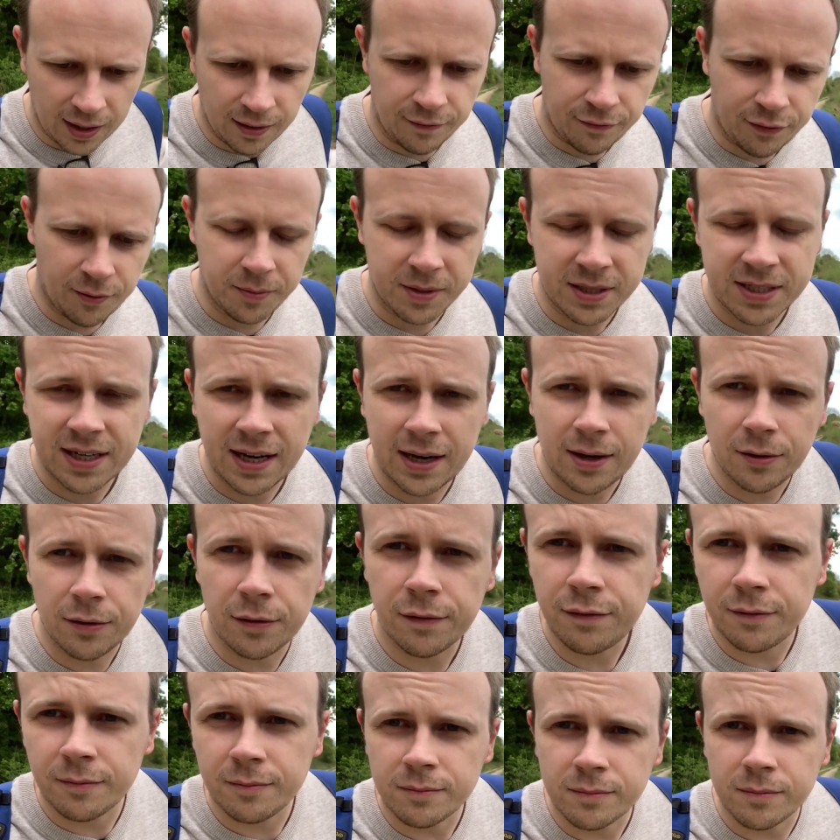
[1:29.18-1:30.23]
from the
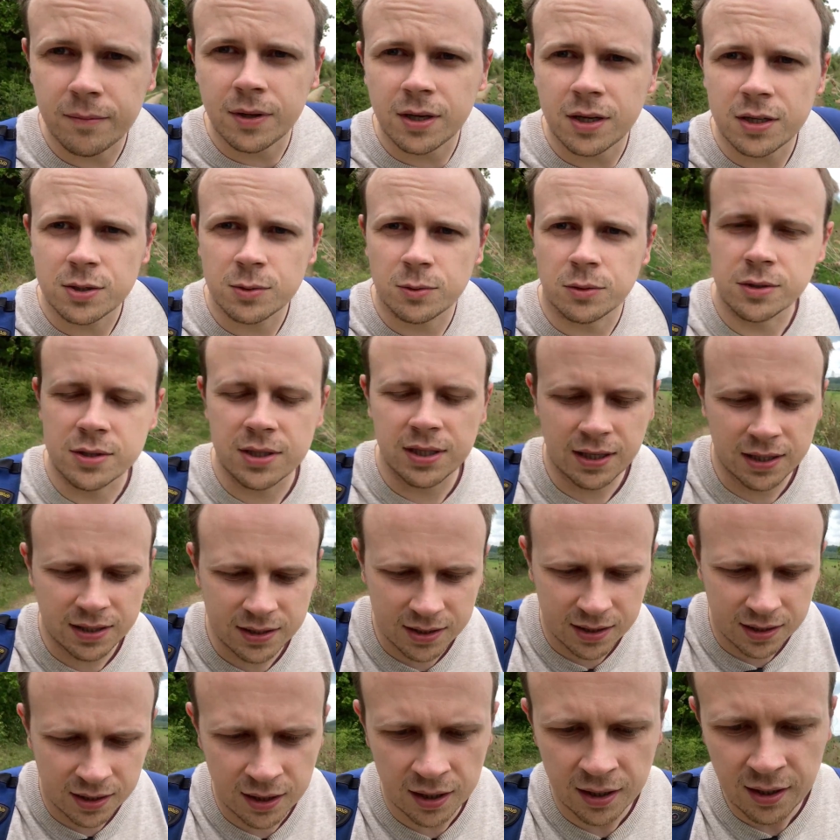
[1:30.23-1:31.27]
south, towards
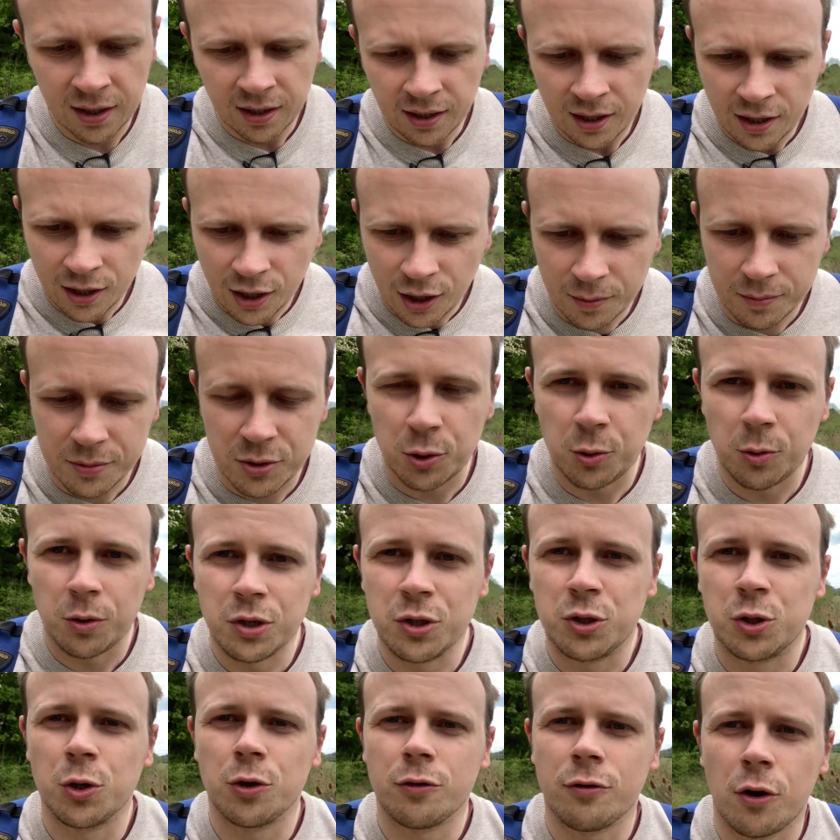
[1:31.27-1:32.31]
London, up to
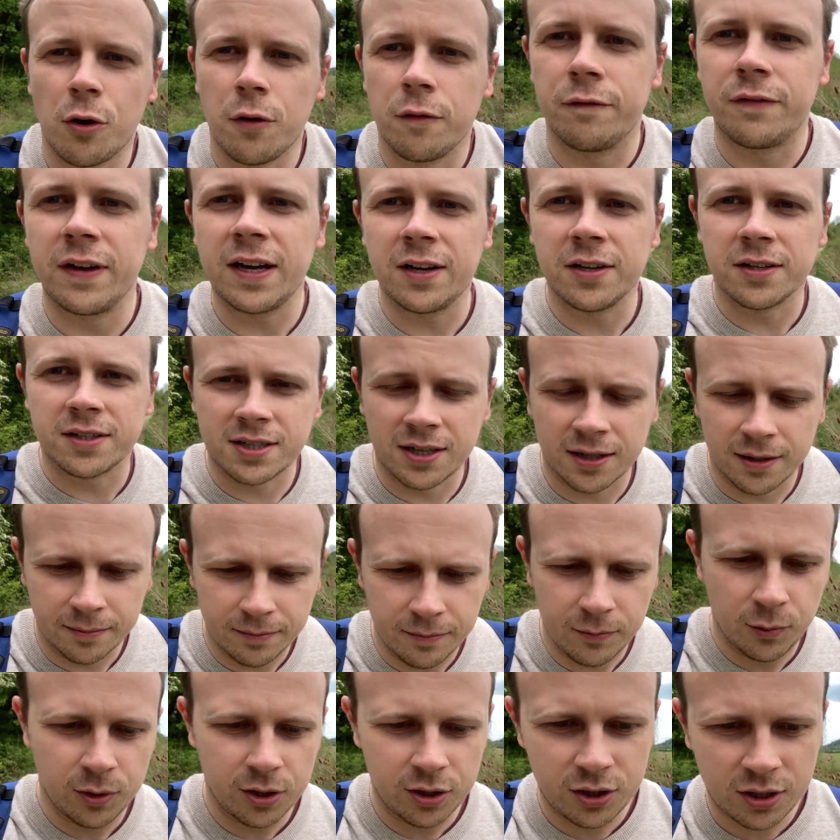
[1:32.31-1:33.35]
Duro
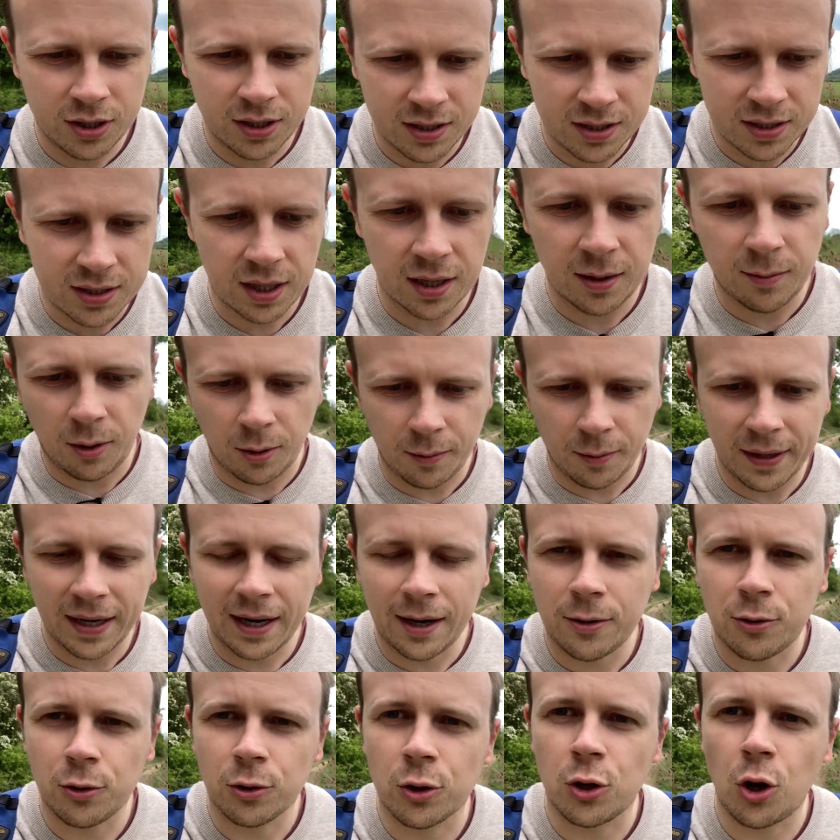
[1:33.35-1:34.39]
Vigatum, which is what we
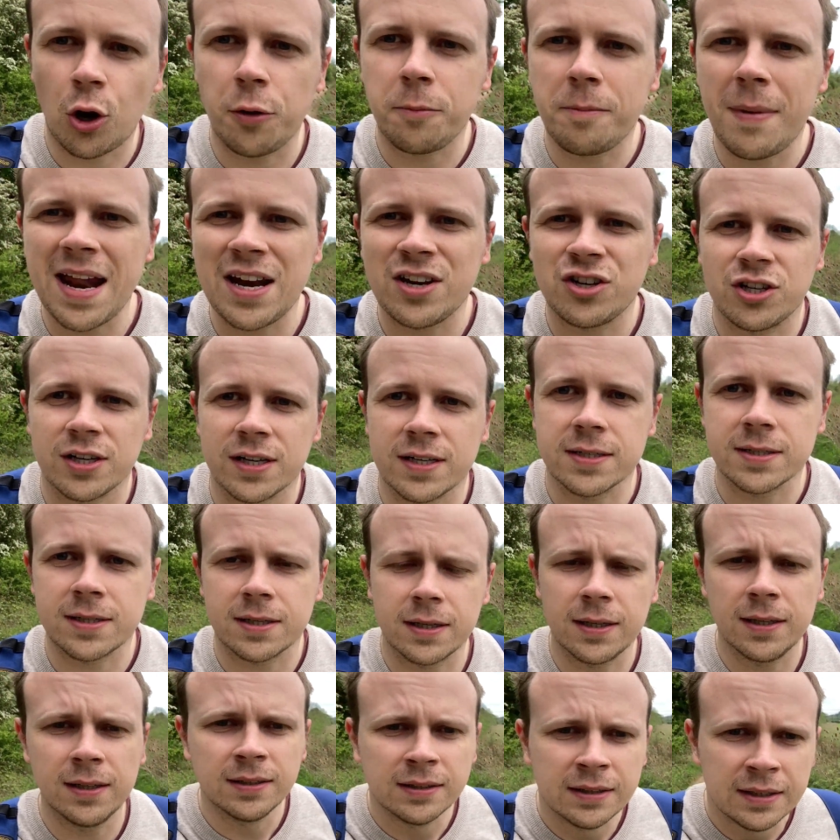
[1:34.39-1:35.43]
now call
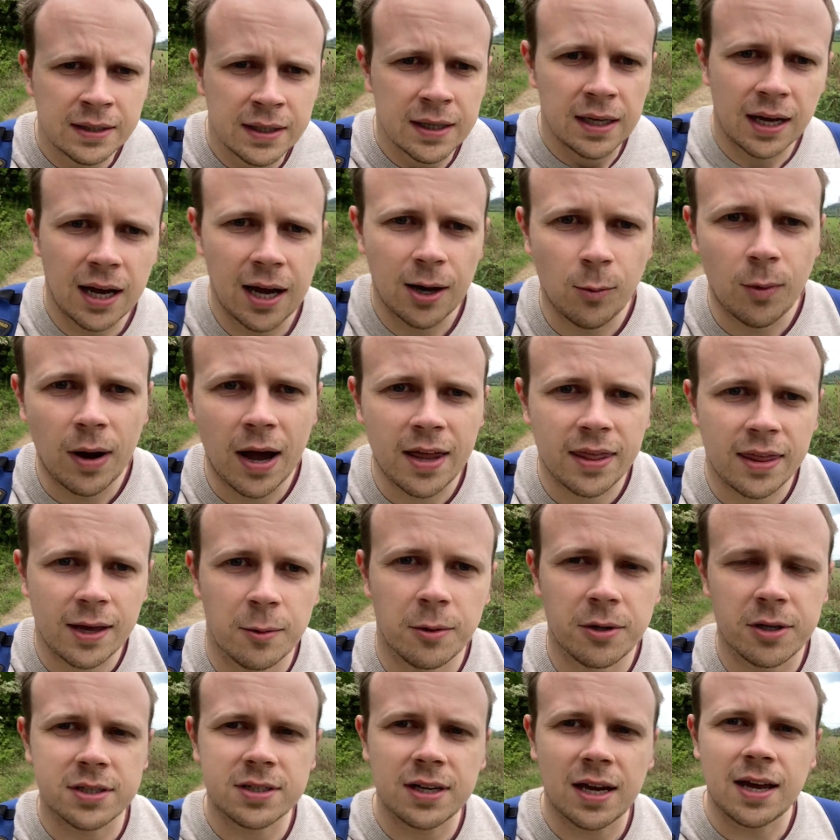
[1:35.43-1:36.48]
Godmanchester, where there
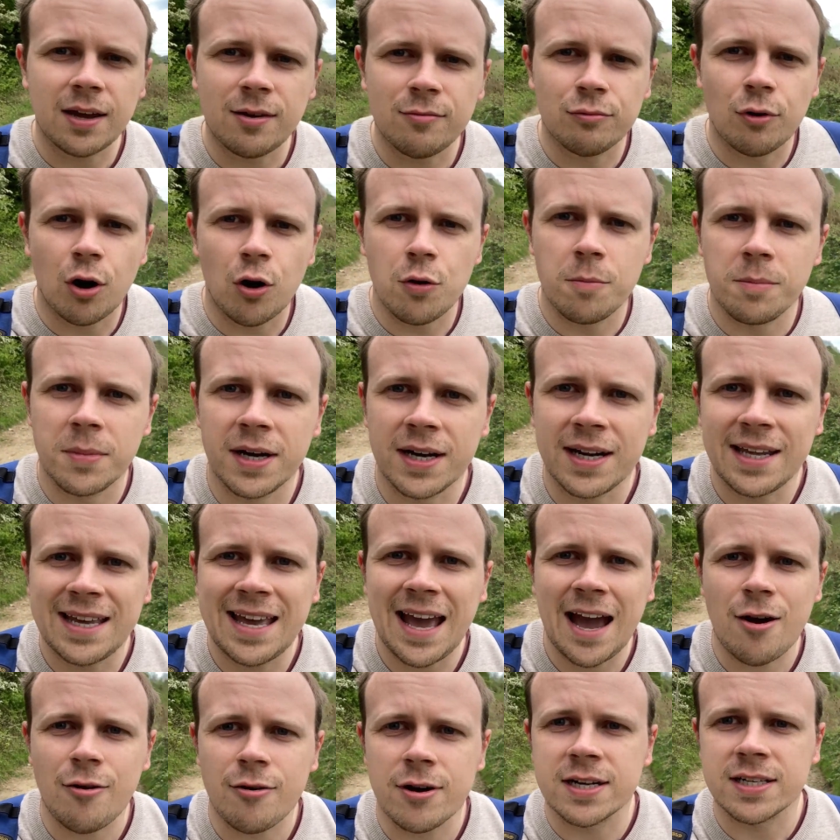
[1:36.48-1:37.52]
was a Roman
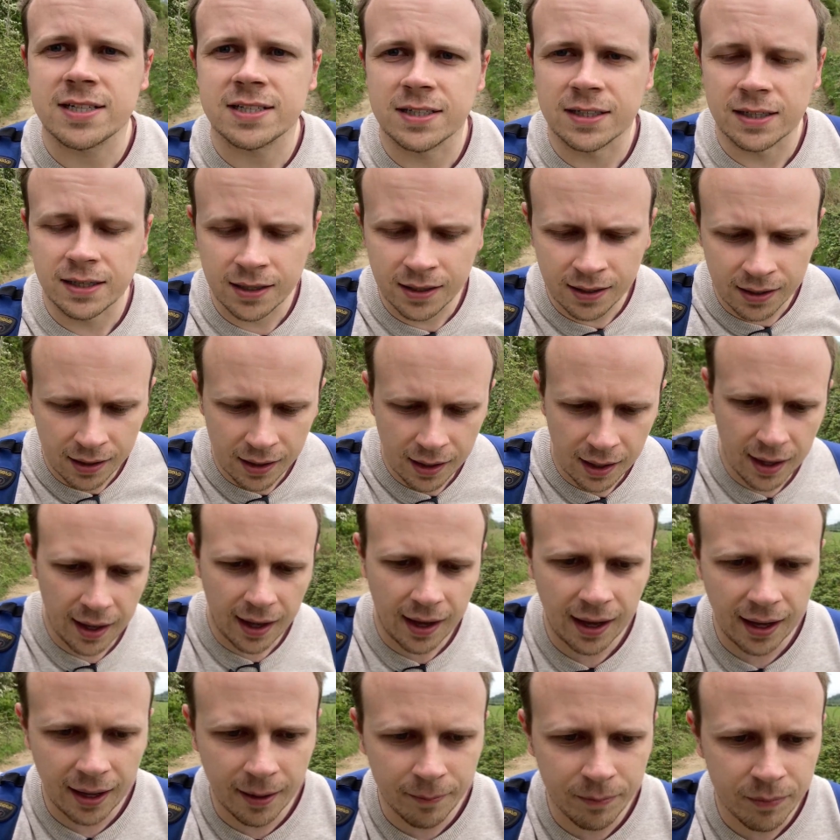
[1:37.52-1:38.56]
garrison.
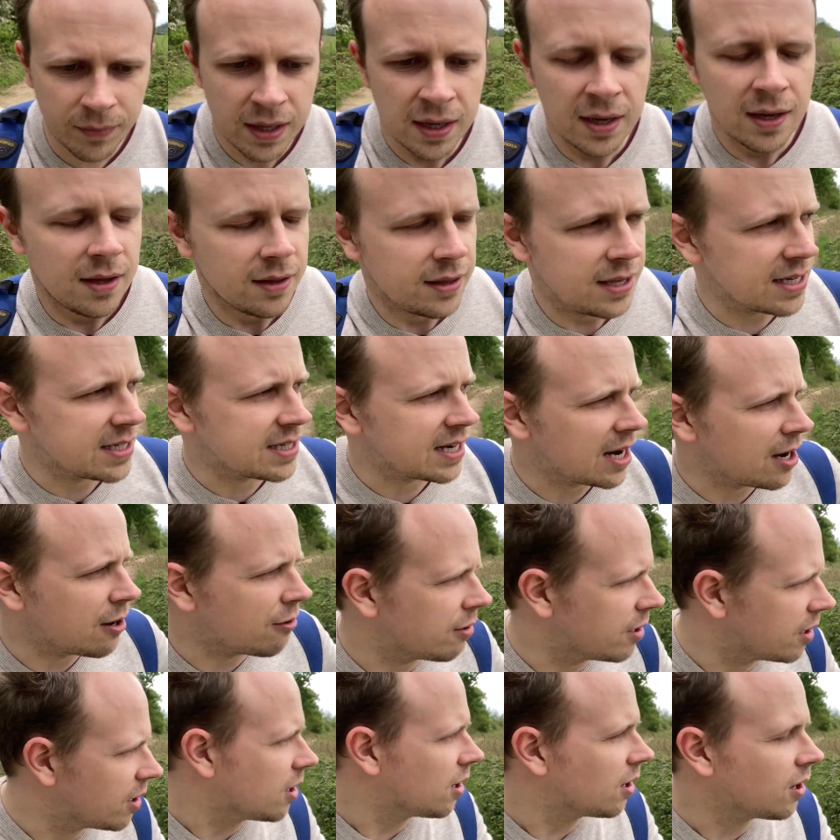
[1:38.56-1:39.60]
This
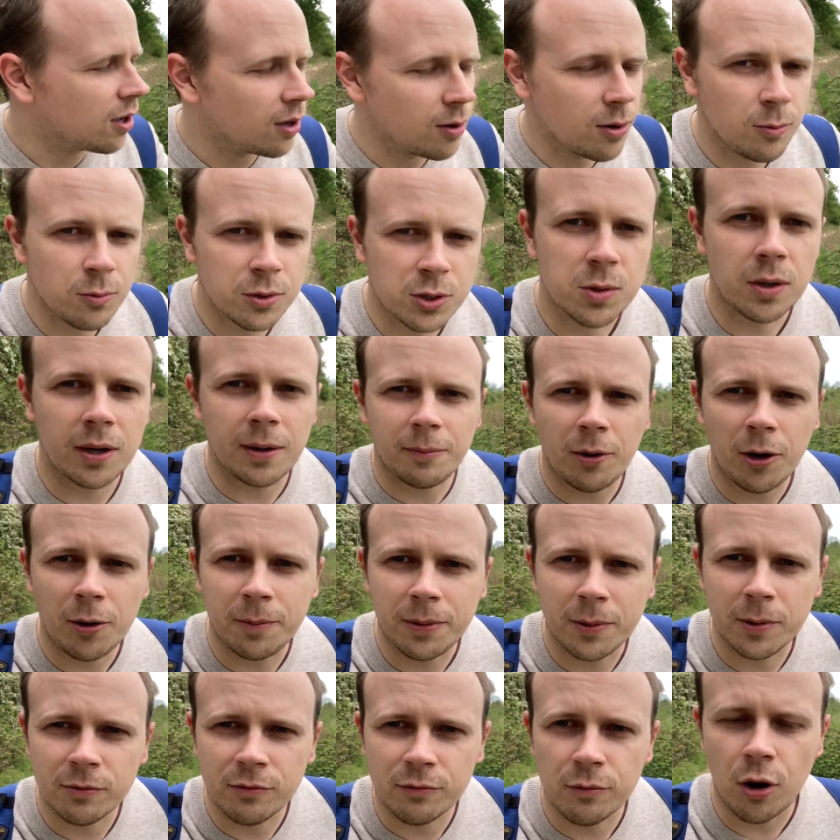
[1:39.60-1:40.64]
area was quite
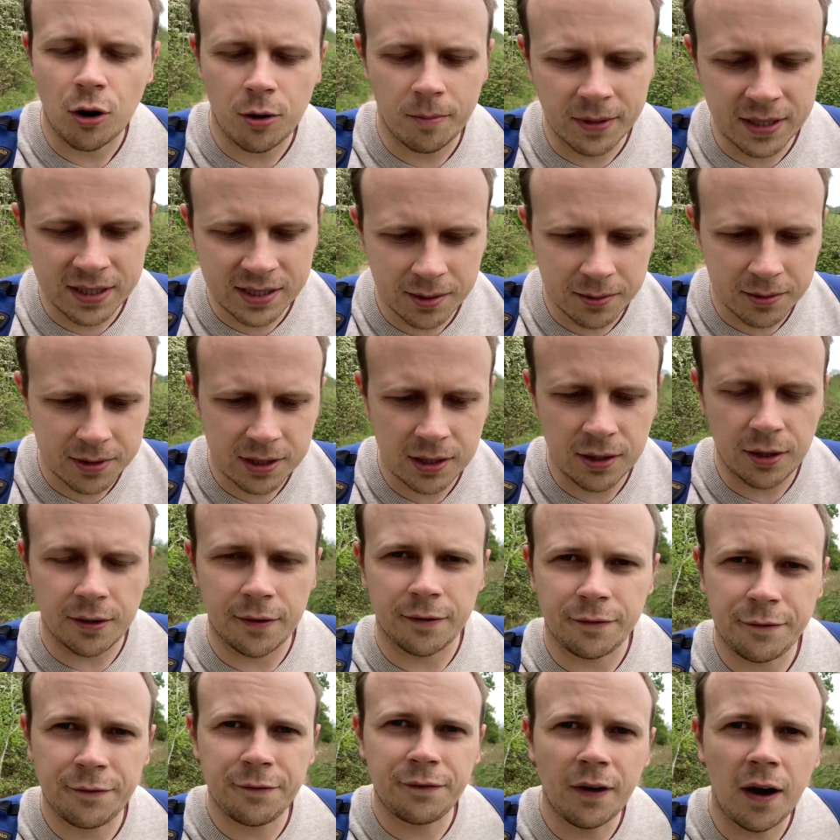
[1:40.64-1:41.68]
popular with the Romans. There was a lot
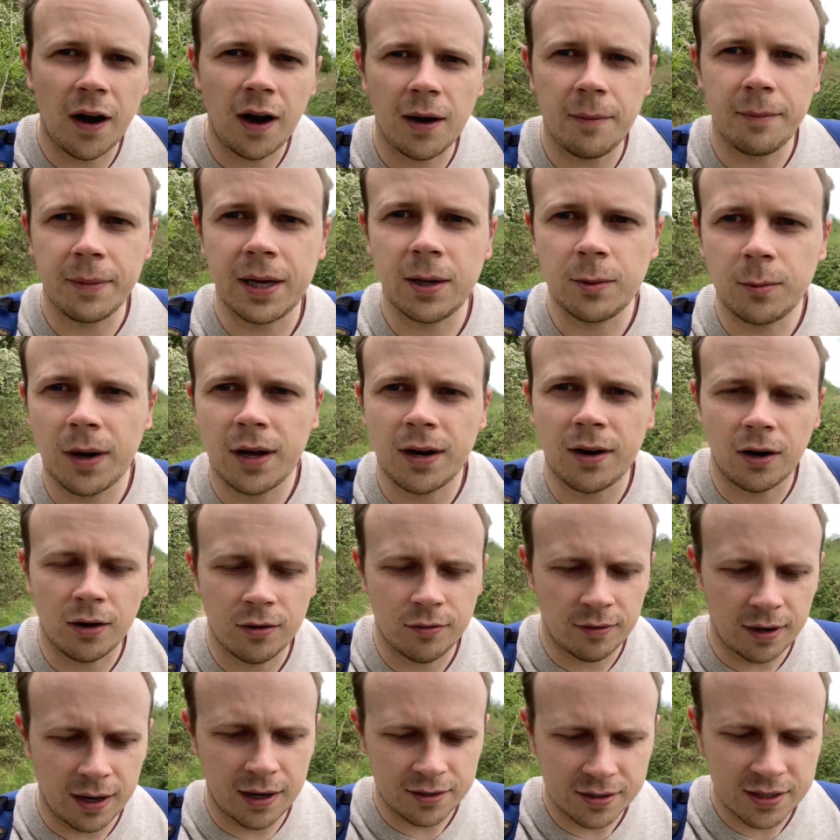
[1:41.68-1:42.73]
of farming went
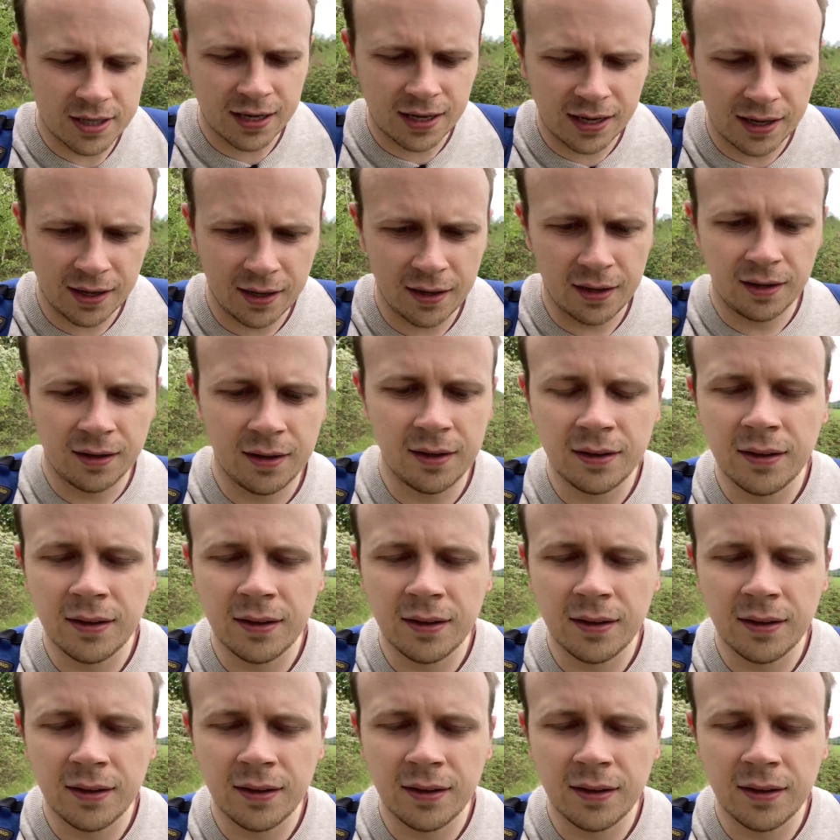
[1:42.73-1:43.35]
on around here.